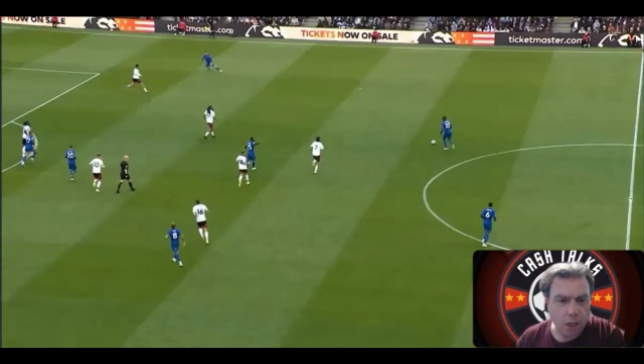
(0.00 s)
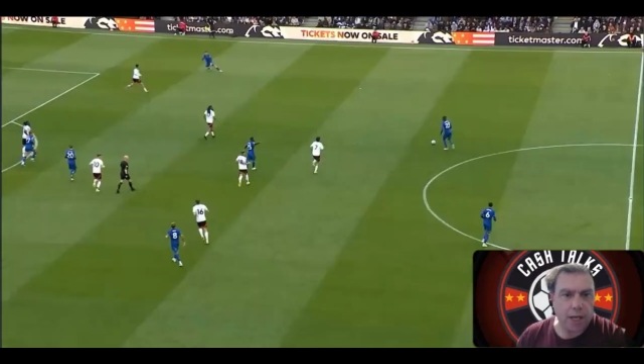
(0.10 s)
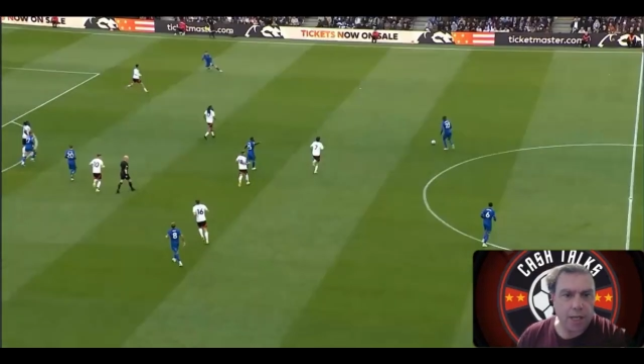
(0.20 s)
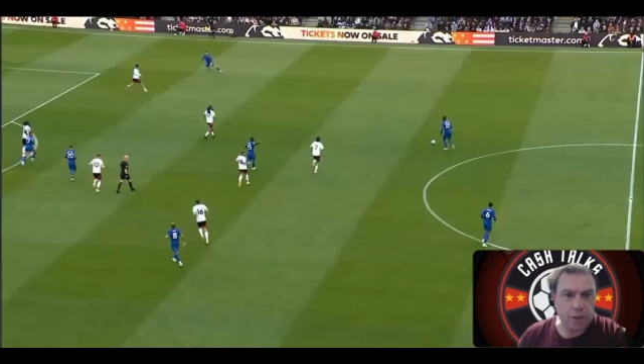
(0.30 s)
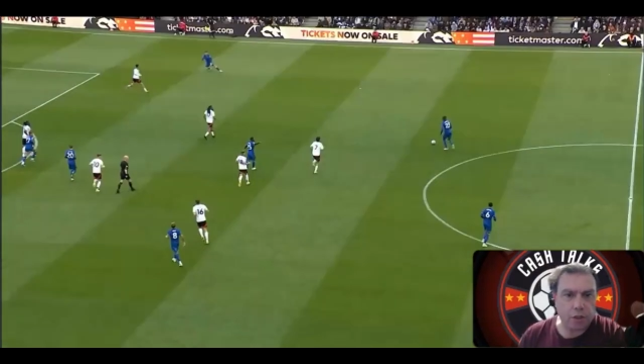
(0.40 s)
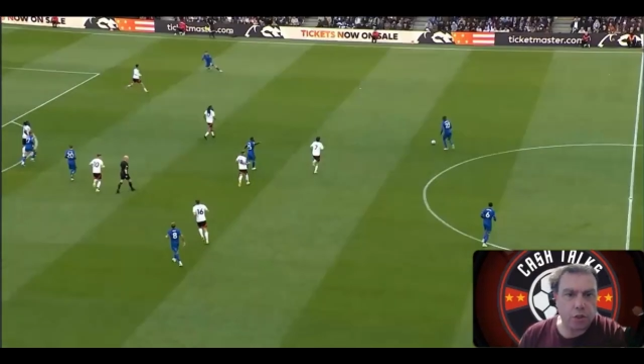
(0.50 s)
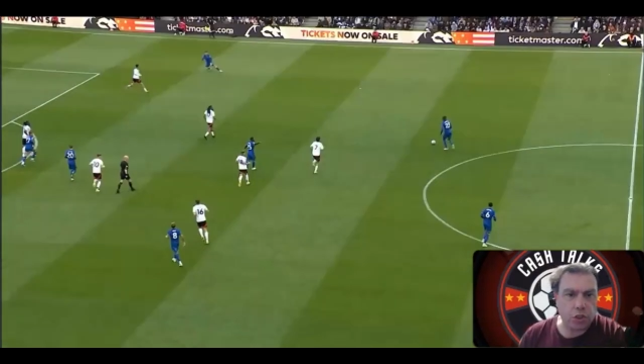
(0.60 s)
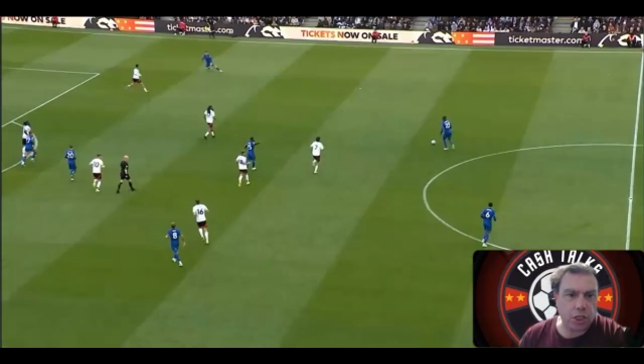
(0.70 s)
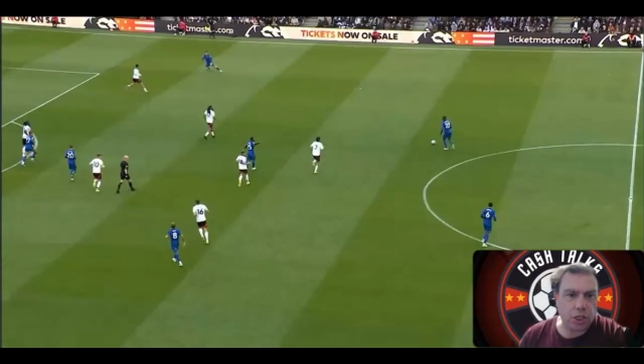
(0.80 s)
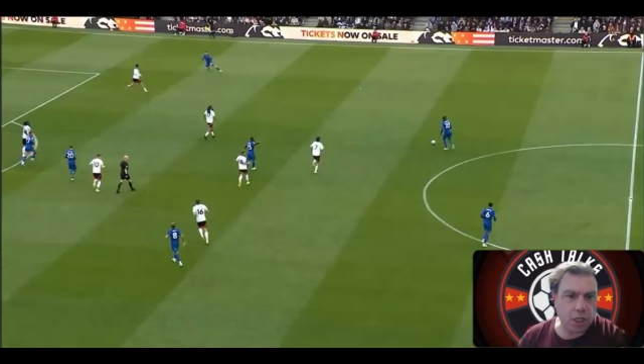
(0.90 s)
Okay, so you
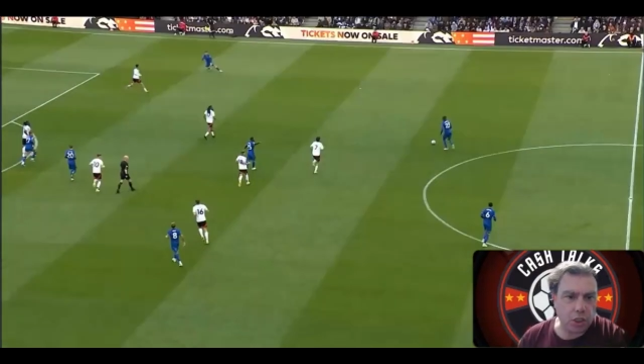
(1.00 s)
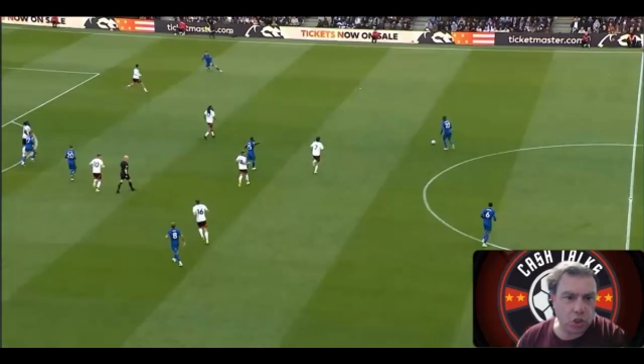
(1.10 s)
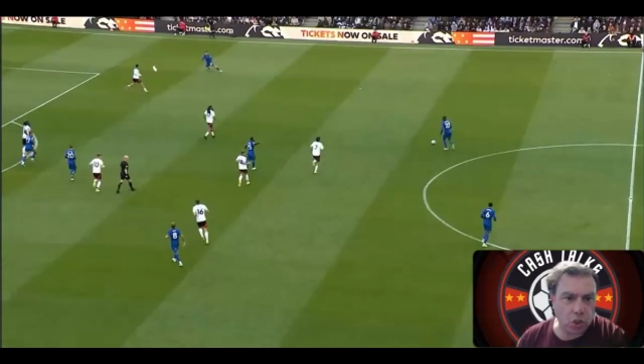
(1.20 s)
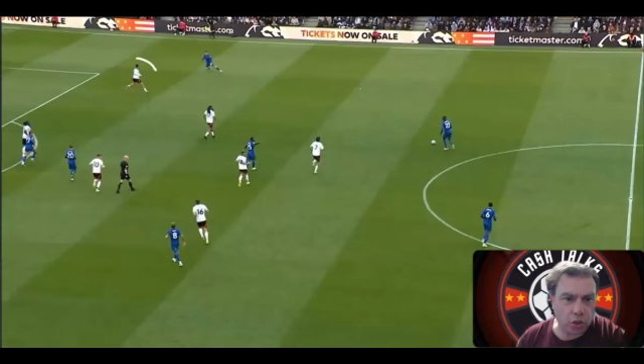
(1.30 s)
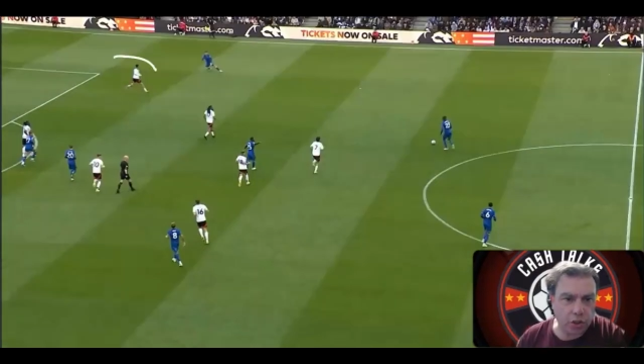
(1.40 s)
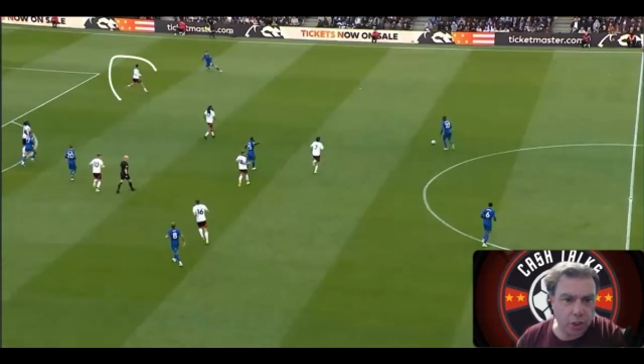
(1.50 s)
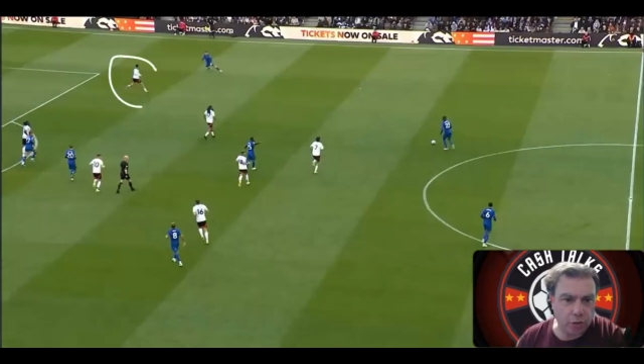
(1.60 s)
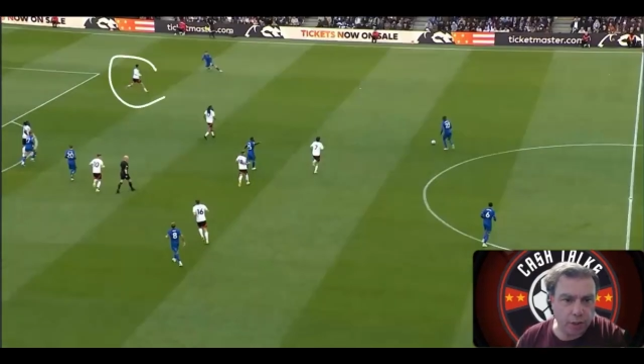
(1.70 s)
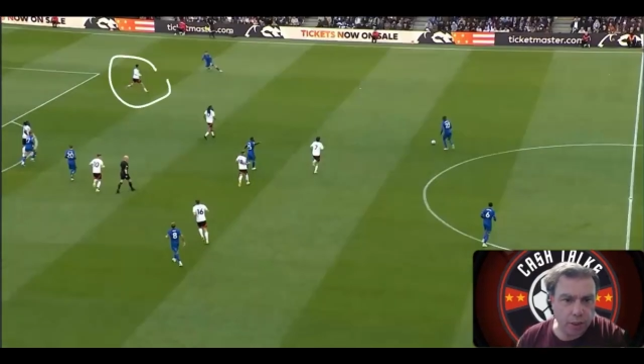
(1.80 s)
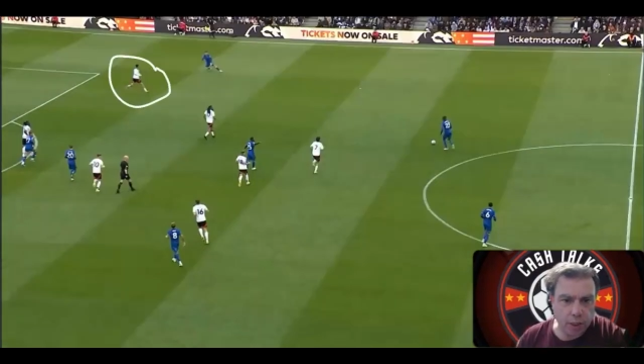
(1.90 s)
see he's jogged
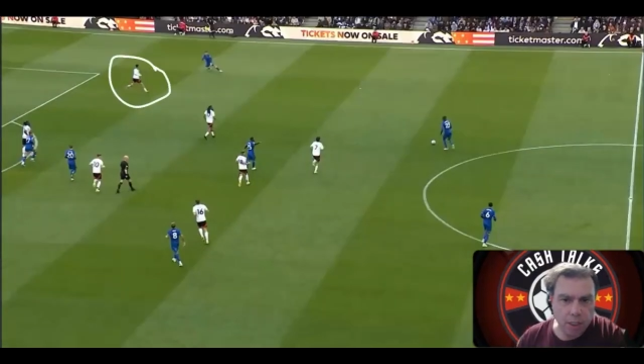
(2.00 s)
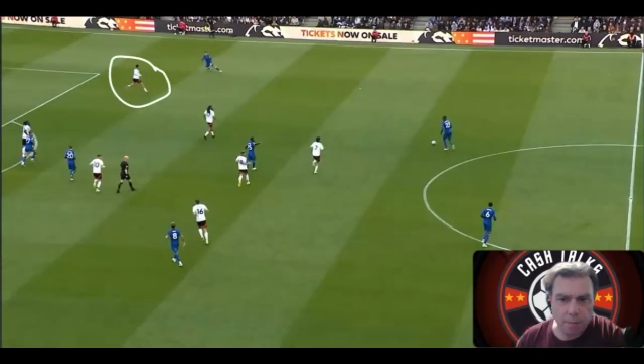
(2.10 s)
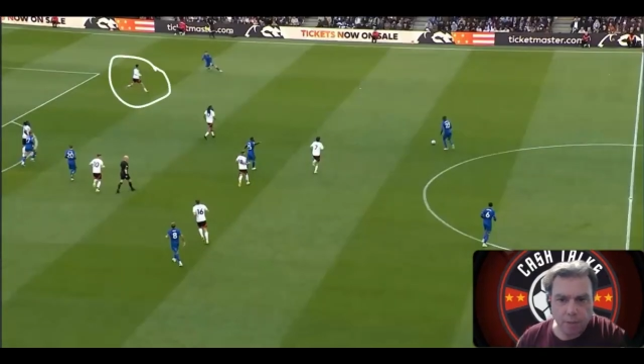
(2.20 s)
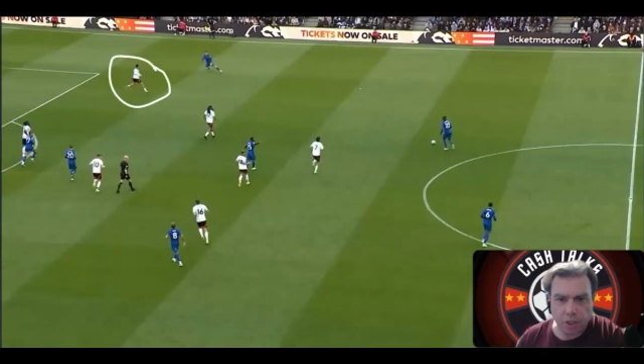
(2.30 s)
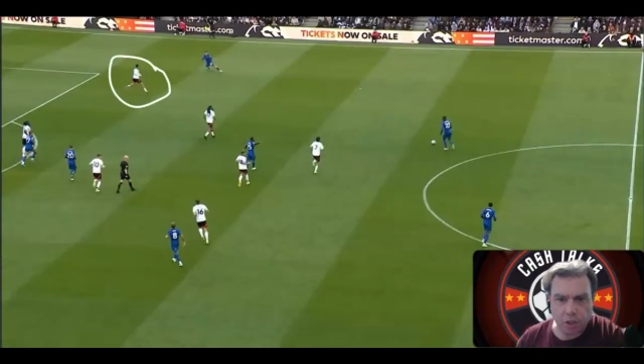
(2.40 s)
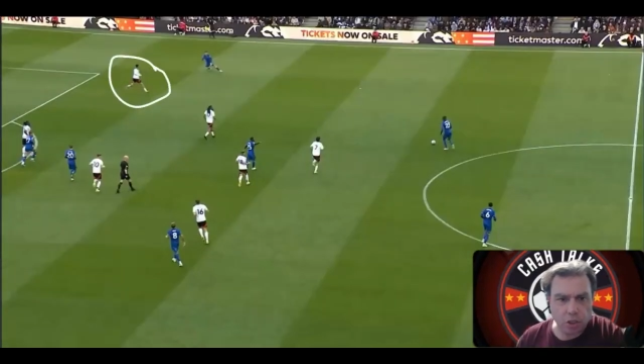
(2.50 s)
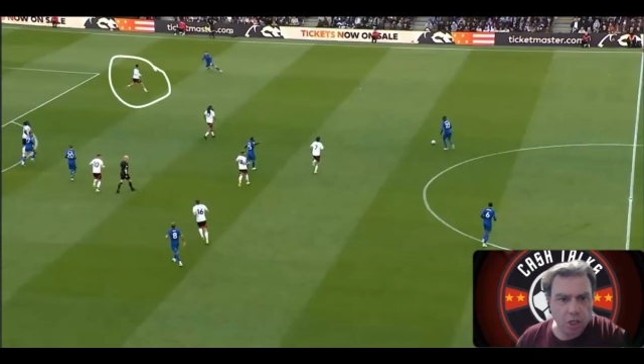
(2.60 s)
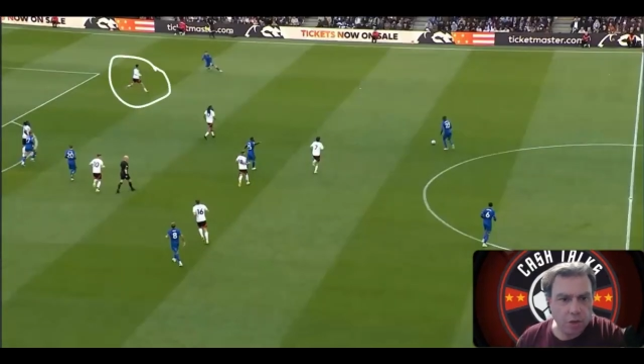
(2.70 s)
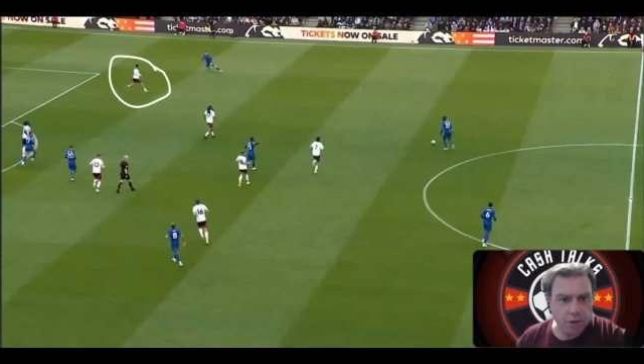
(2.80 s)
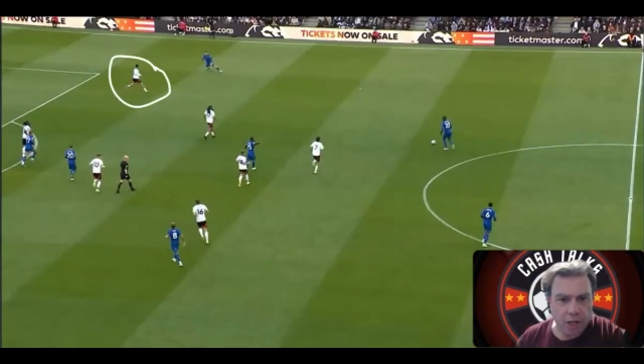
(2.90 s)
over because
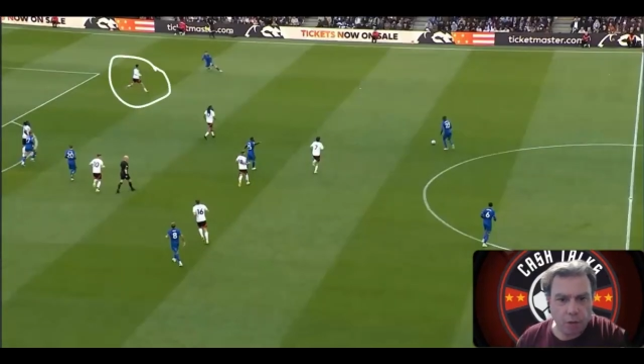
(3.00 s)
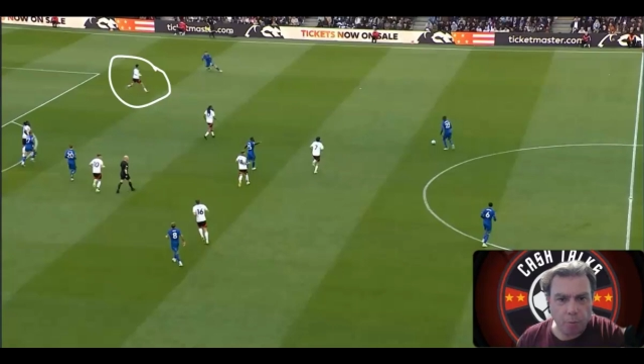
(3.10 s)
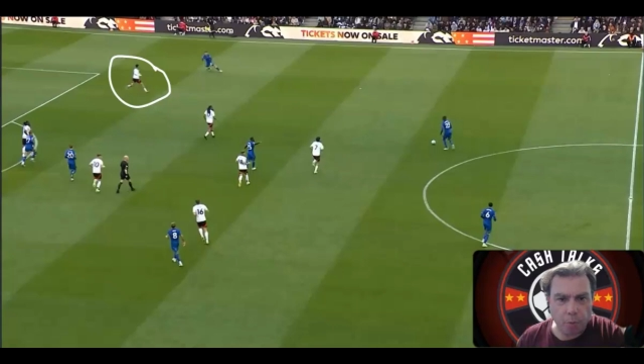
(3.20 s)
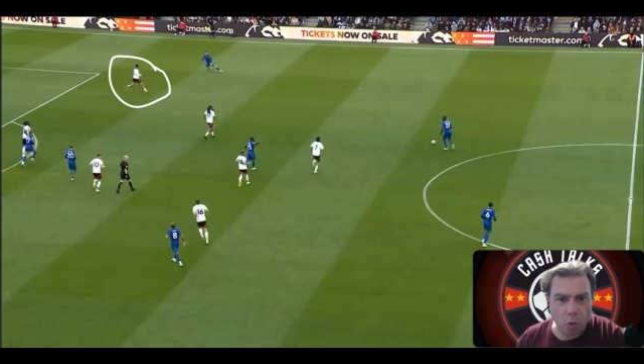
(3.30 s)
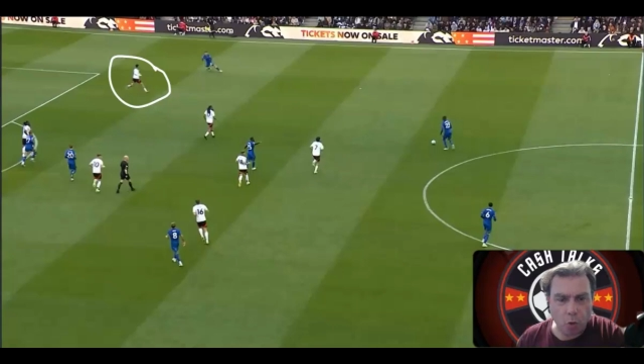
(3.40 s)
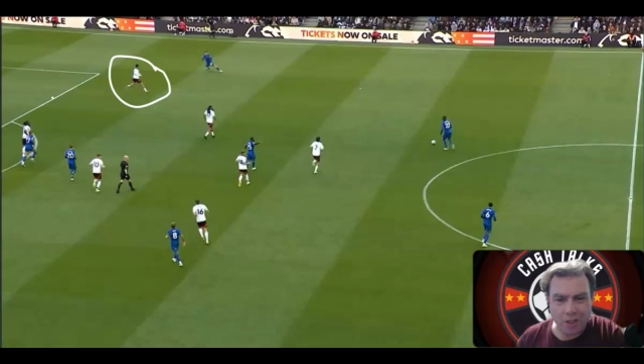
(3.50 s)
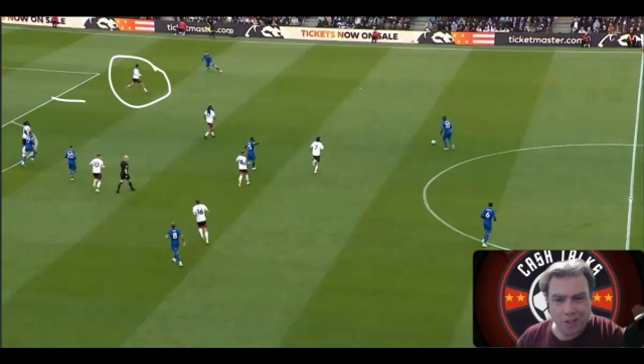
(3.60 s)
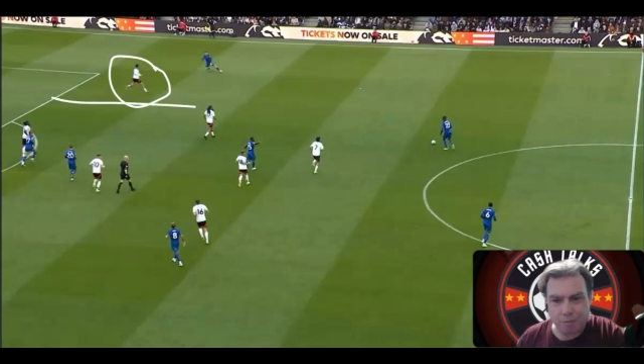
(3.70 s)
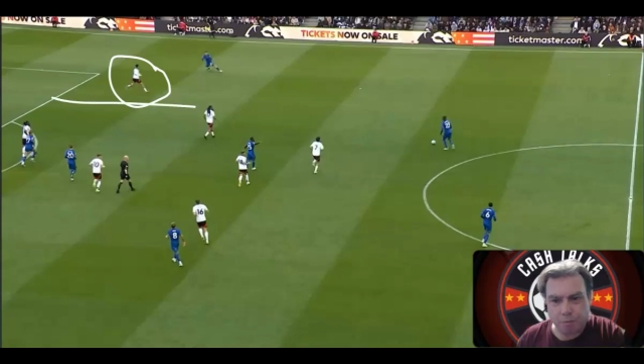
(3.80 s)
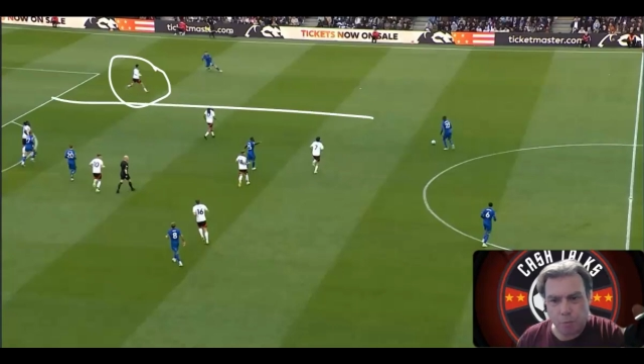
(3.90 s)
Now the ball
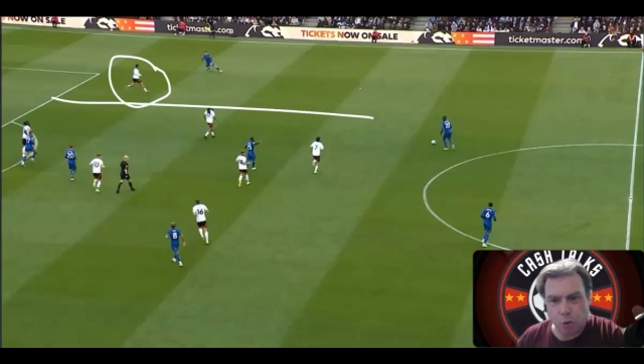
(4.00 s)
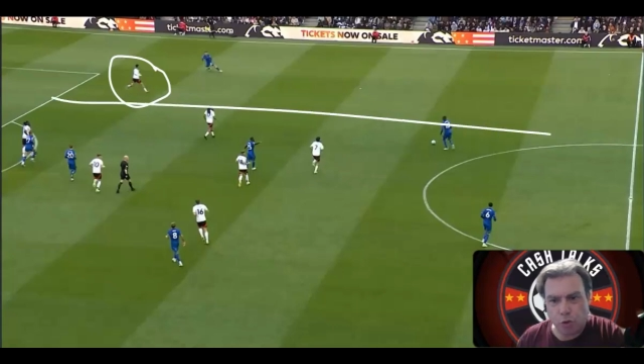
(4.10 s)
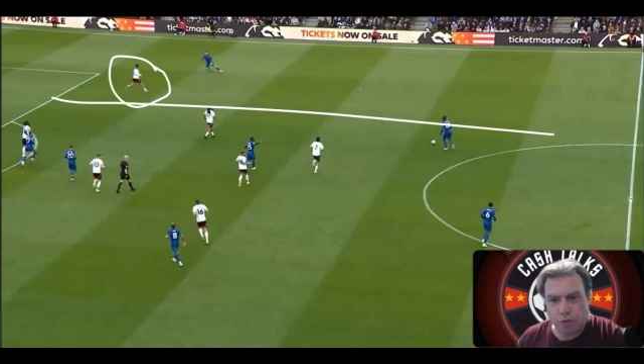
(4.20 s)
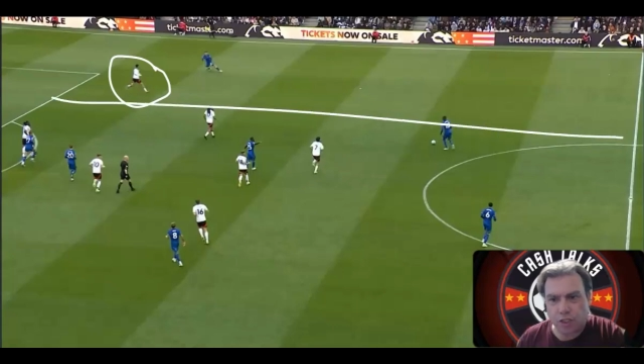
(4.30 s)
is moved.